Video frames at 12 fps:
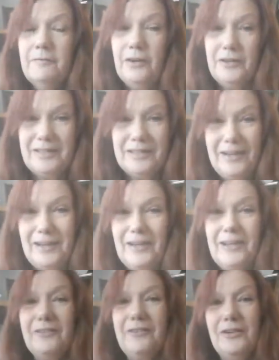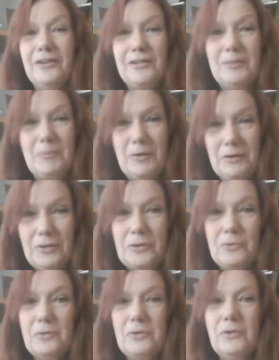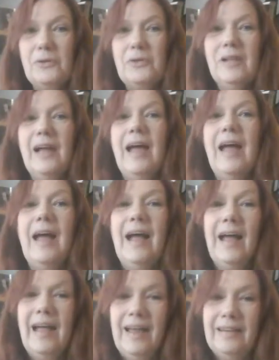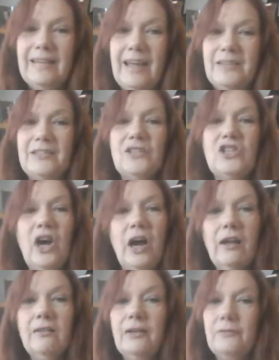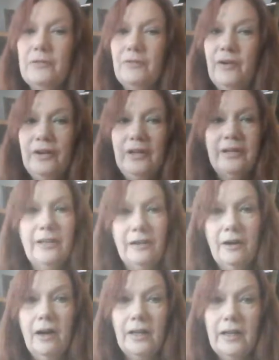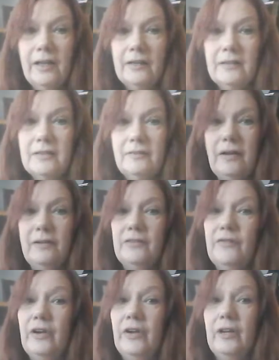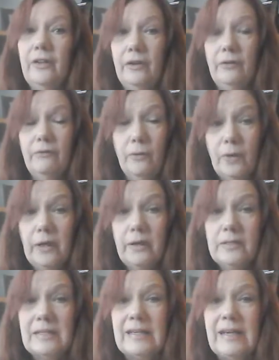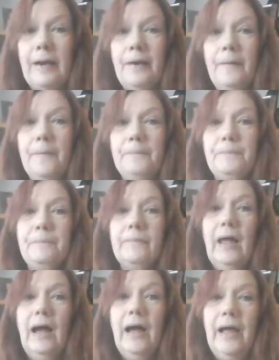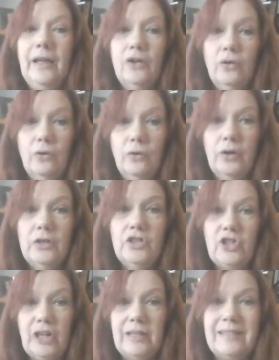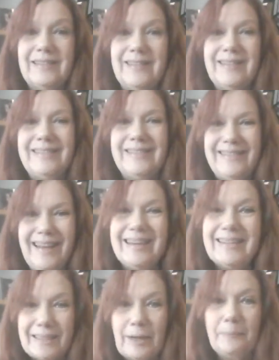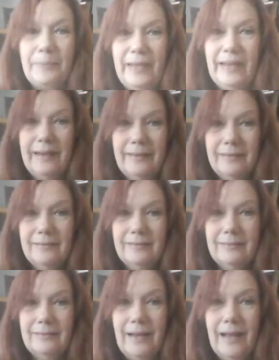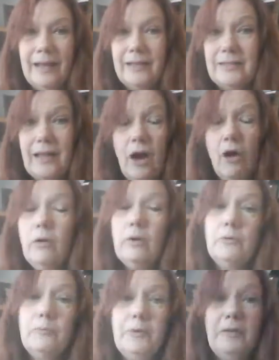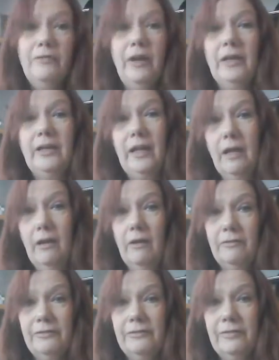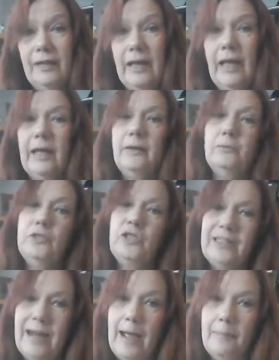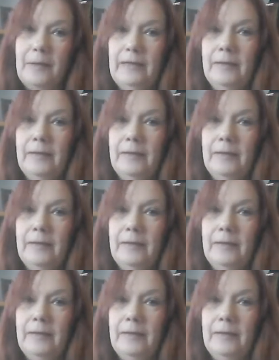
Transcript: psychic, very spiritual, and as a child I was very clairaudient, I was very clairvoyant. I could just say something. I could say, oh, it would be fun if, and it would just happen.